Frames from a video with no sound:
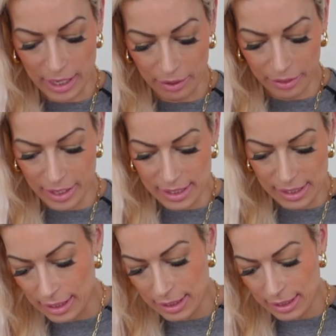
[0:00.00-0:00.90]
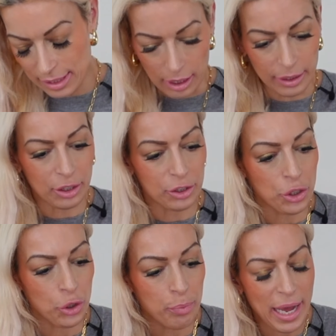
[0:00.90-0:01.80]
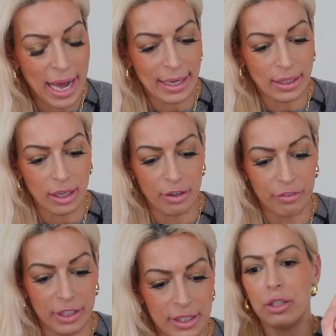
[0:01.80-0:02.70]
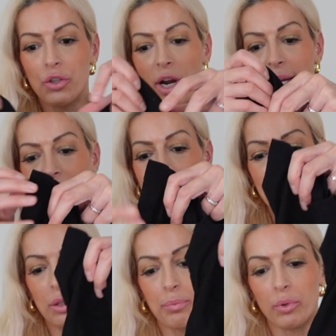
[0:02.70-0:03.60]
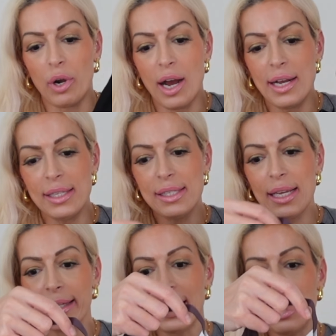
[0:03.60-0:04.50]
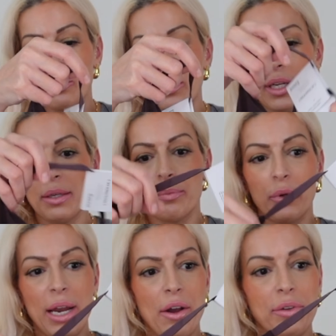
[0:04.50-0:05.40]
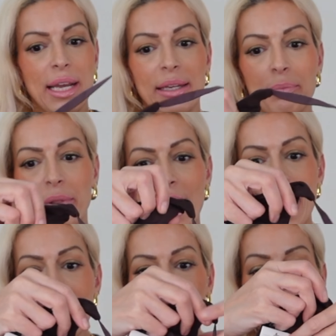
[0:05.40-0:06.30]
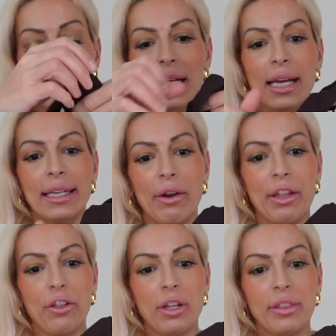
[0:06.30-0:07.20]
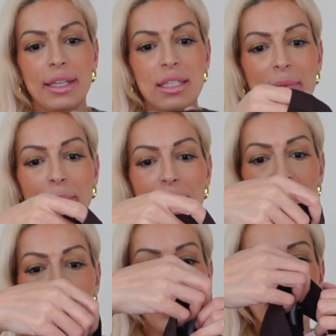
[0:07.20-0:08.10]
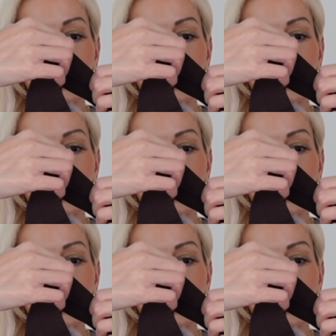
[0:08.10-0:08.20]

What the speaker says: now this is a little 2-pack of these triangle bras. I got one in brown and black. Now I thought these might be fun